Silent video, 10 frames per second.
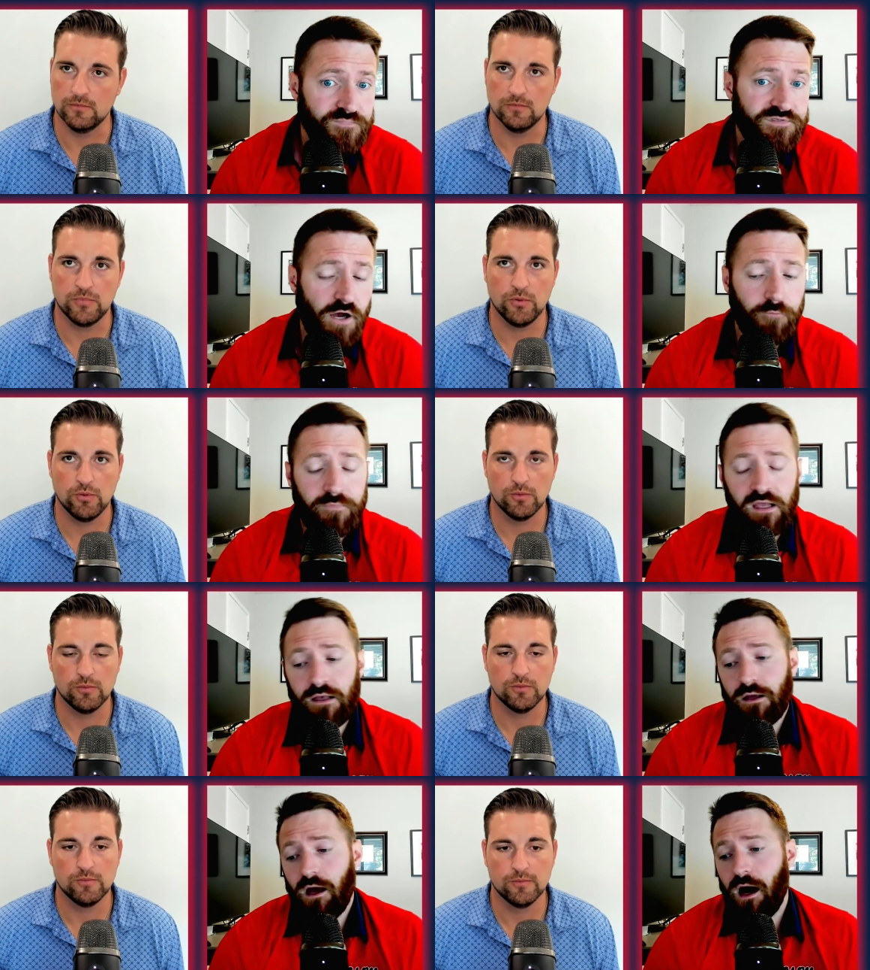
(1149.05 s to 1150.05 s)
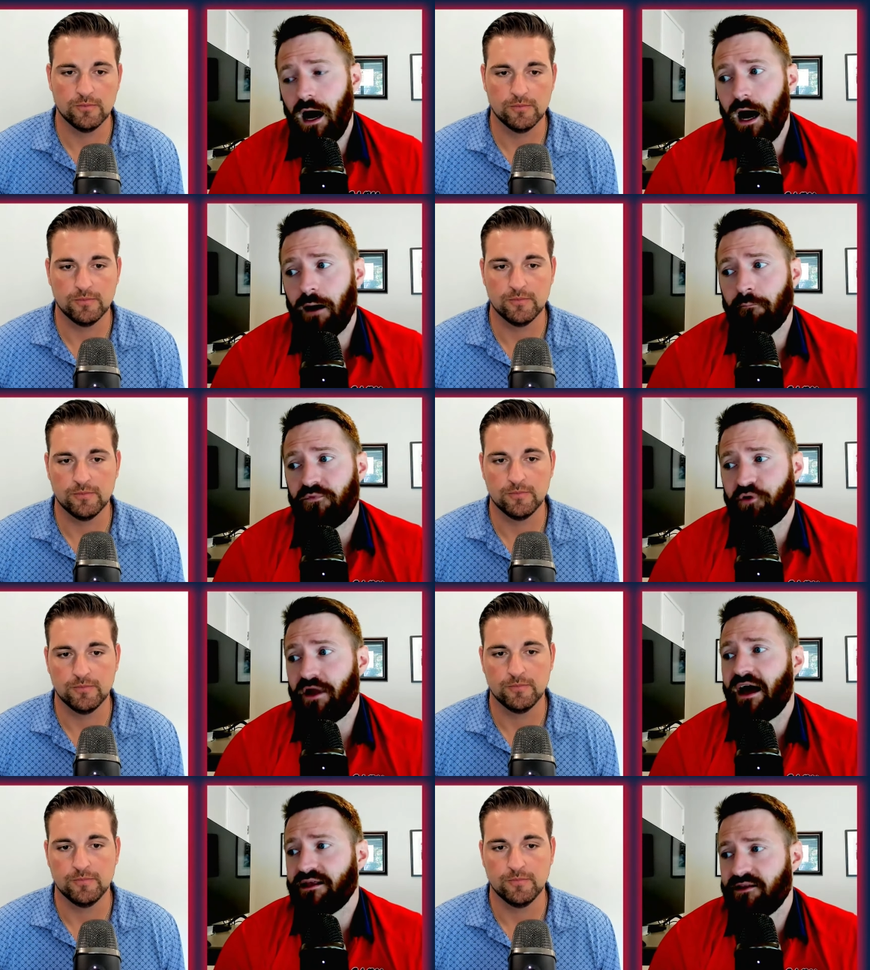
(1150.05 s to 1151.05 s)
Speaker 1: So, um, so
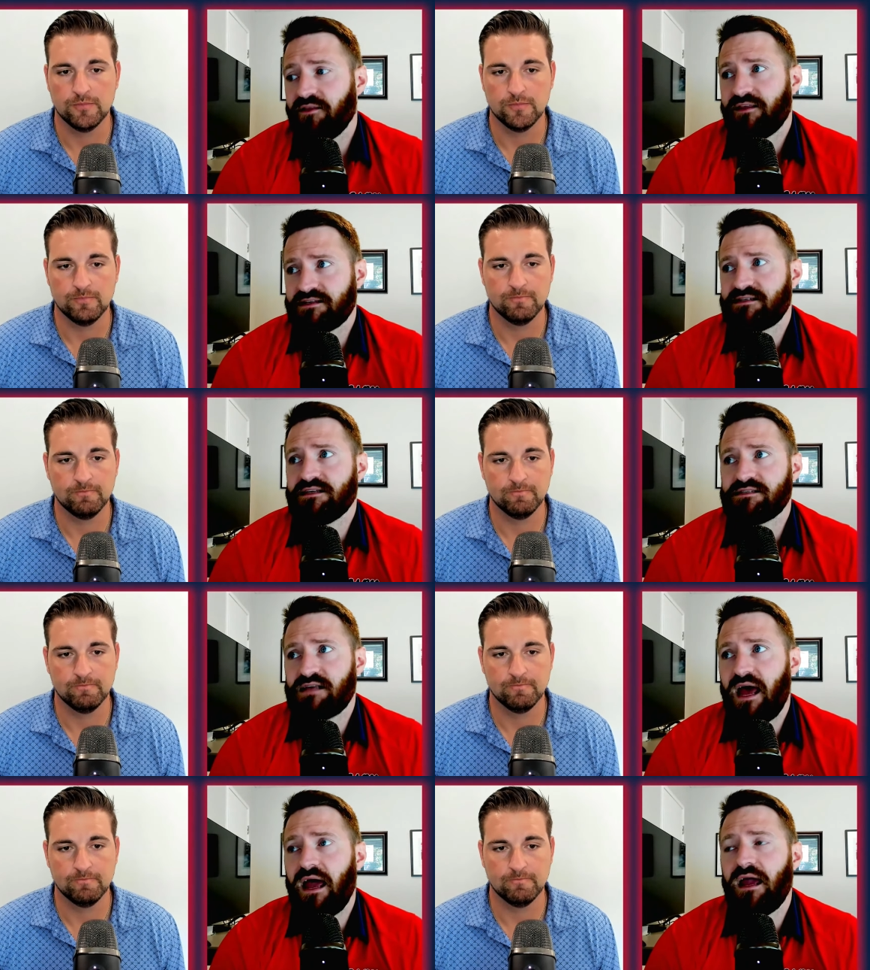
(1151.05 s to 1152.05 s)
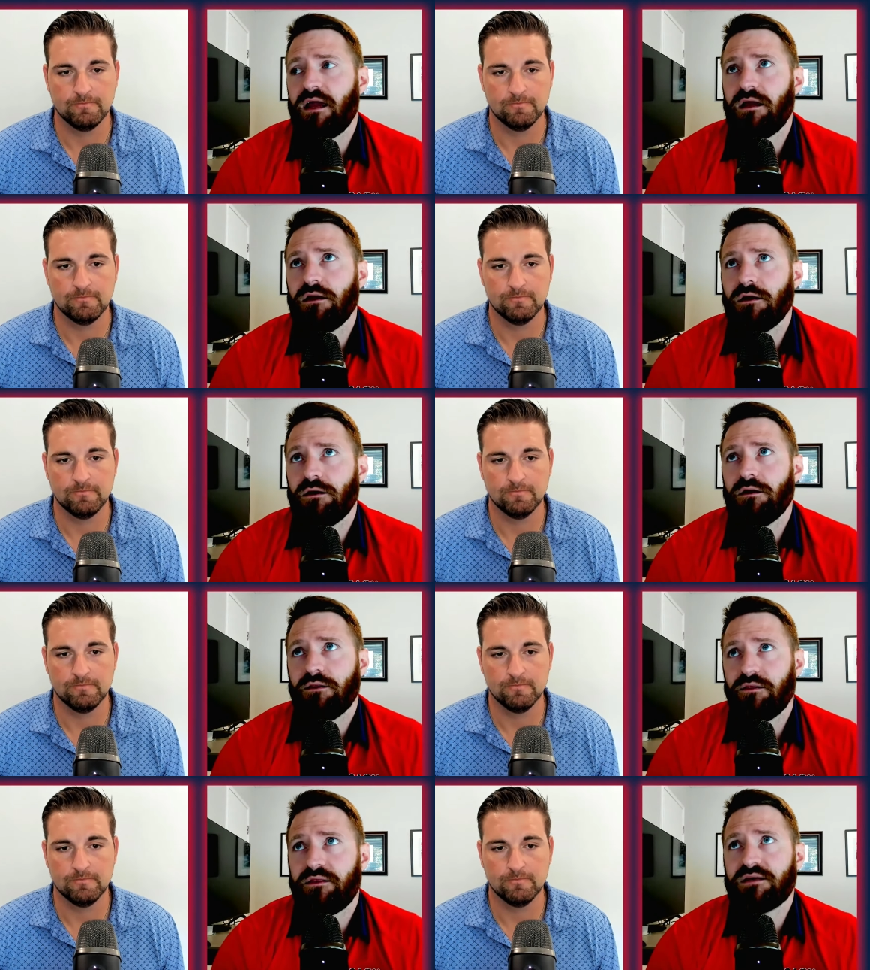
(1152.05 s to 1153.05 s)
yeah, this is a
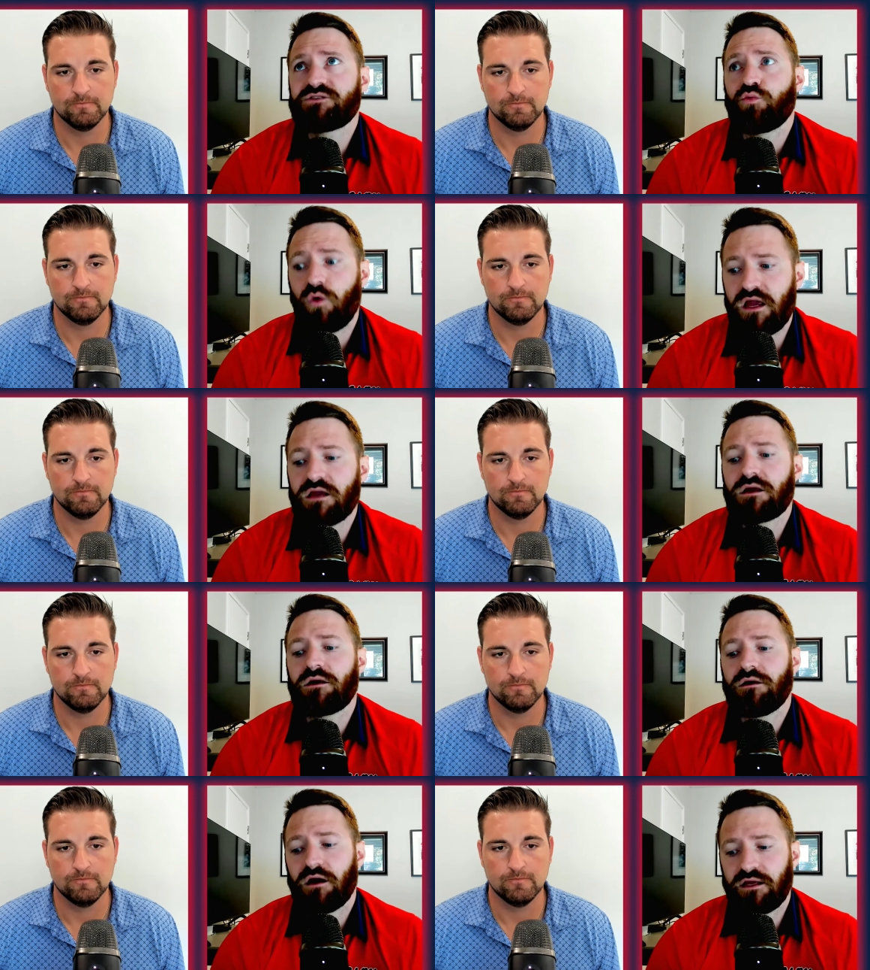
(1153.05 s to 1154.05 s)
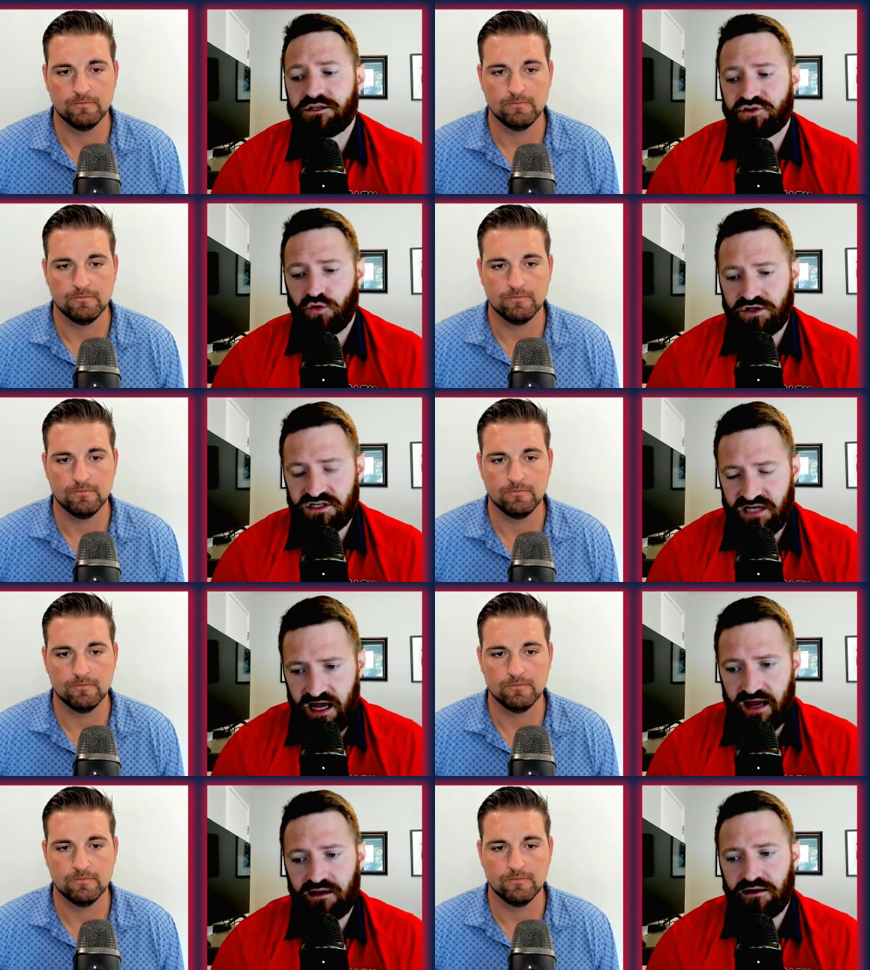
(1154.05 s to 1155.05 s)
this week against Georgia
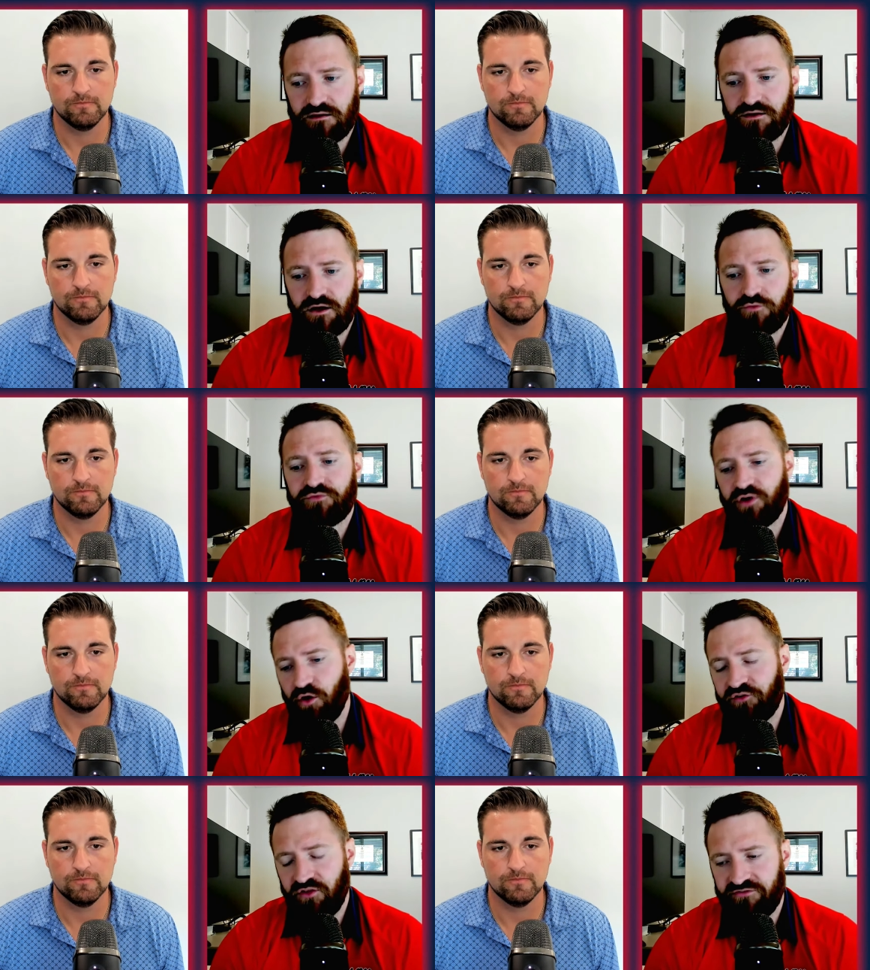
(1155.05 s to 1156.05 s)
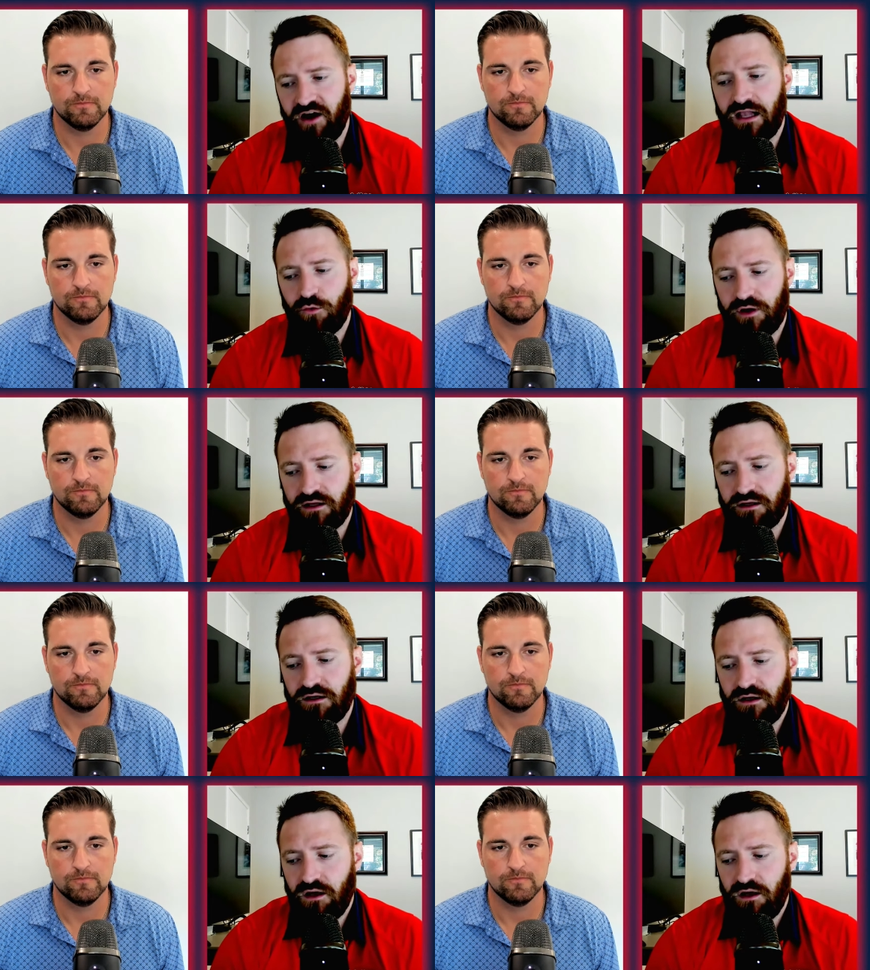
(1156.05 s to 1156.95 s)
Tech and you know Tulsa the following